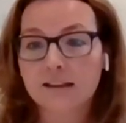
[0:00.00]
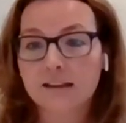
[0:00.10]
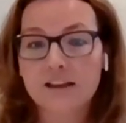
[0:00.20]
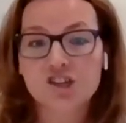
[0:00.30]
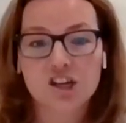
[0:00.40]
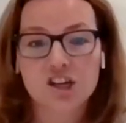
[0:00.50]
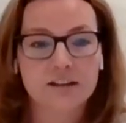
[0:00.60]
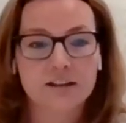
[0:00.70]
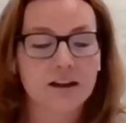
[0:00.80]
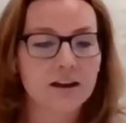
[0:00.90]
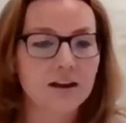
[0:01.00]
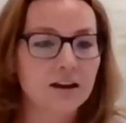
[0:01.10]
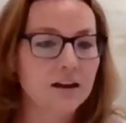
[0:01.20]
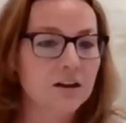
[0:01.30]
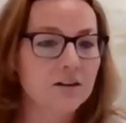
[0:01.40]
calculation
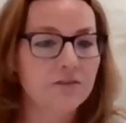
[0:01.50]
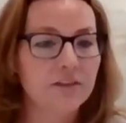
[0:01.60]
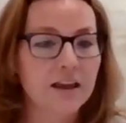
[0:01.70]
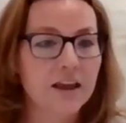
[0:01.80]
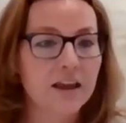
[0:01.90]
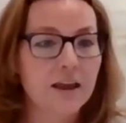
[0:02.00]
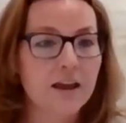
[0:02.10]
of